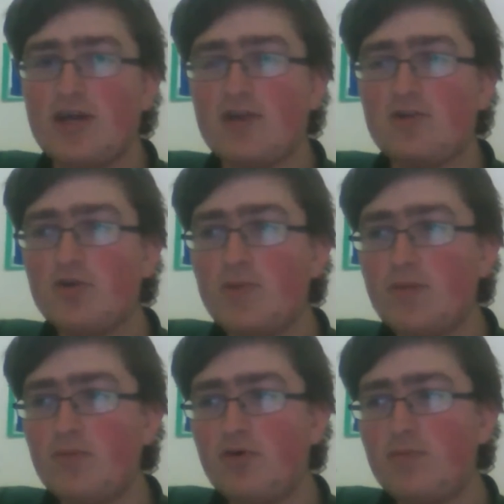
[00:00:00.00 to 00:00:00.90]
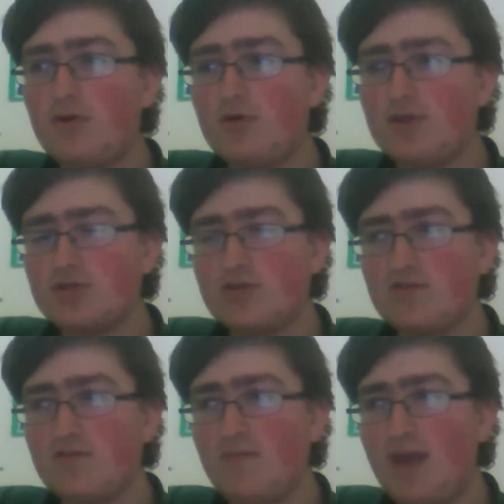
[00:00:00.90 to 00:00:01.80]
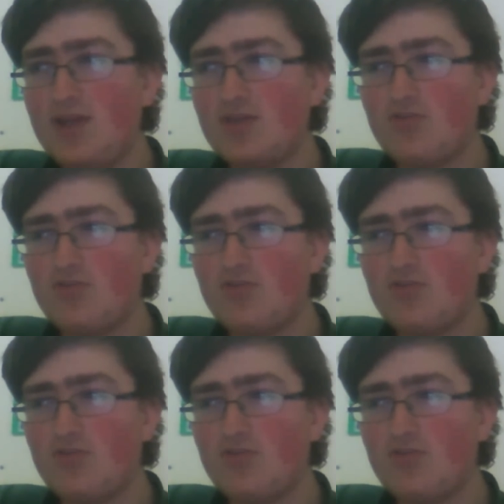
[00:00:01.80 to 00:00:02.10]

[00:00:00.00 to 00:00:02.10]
and a lot of people have been calling it sort of the Mage